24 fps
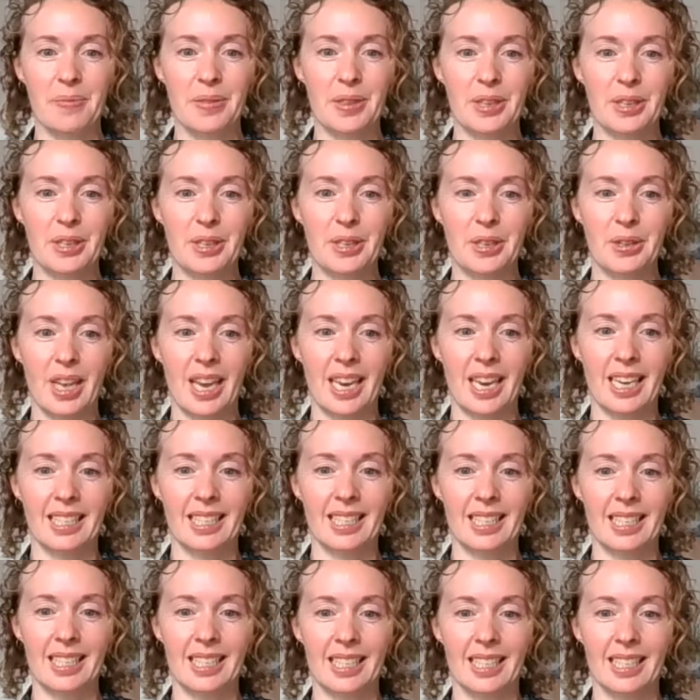So
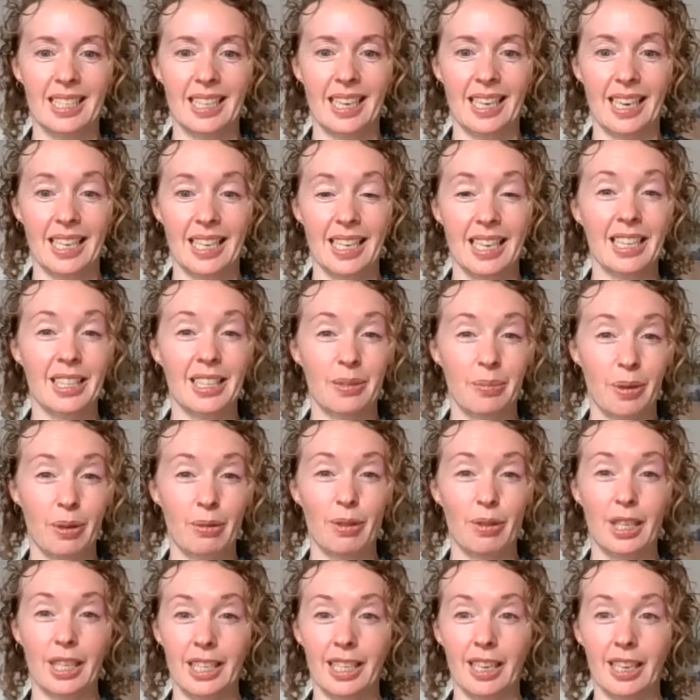I think it's been
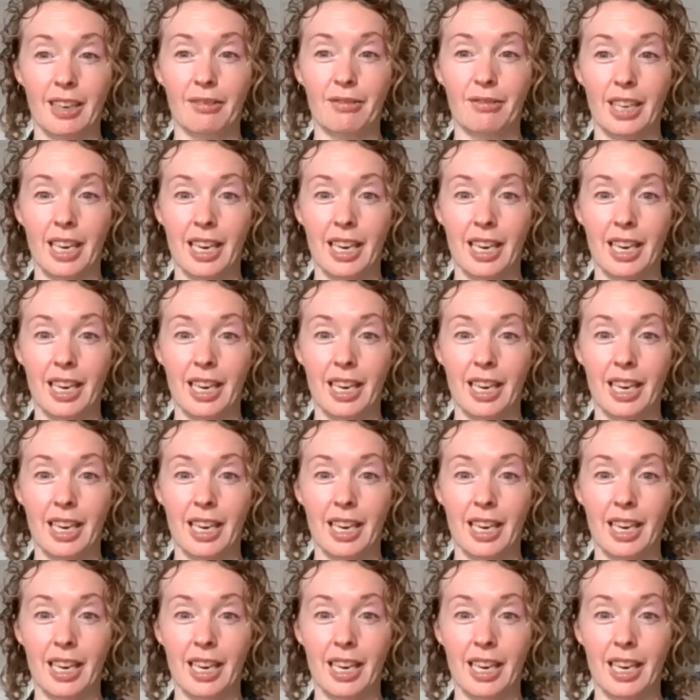really tough